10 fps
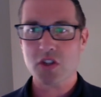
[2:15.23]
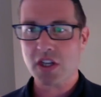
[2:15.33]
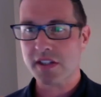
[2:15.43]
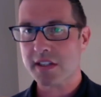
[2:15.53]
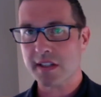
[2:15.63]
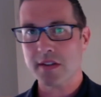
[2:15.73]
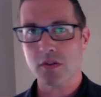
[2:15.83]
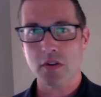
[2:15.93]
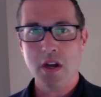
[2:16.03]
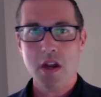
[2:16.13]
justice
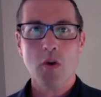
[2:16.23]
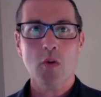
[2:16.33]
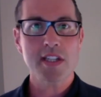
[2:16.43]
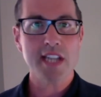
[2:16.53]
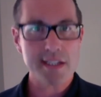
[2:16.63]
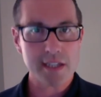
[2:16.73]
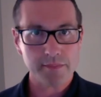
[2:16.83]
or data.